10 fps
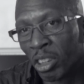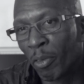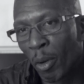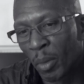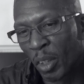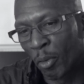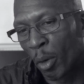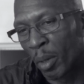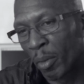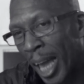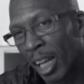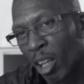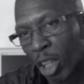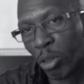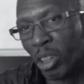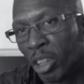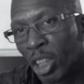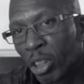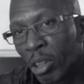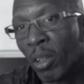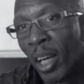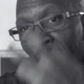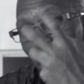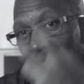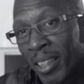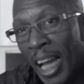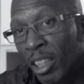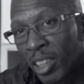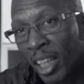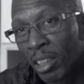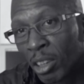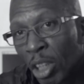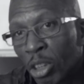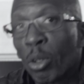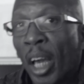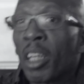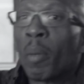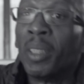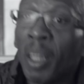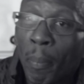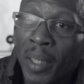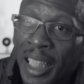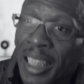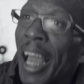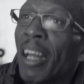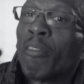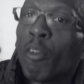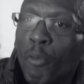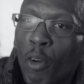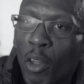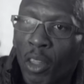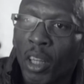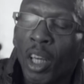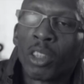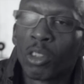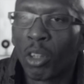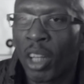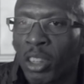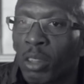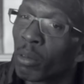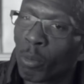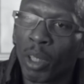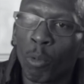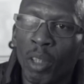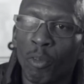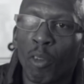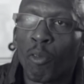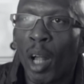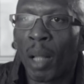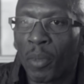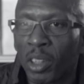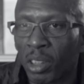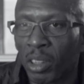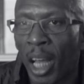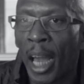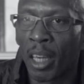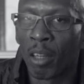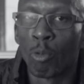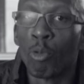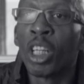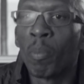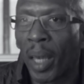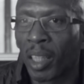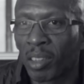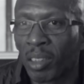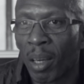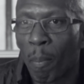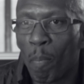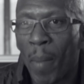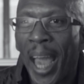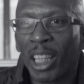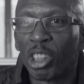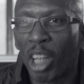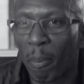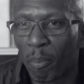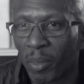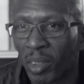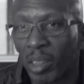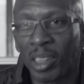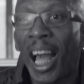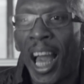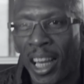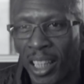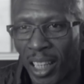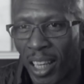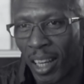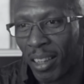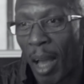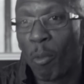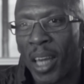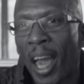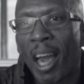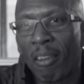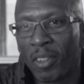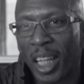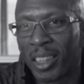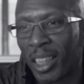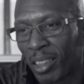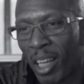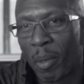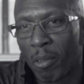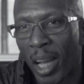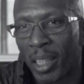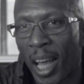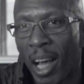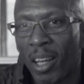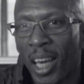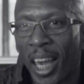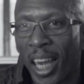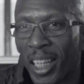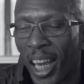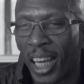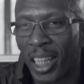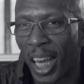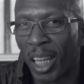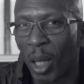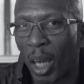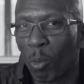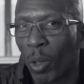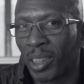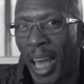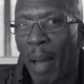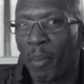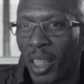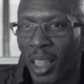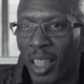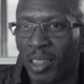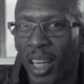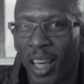from an analog to a digital. Then now you're taking the digital and you're manipulating that even further. So thus we've developed this entire remix, mashup society that we have that's coming right now. And what's happening is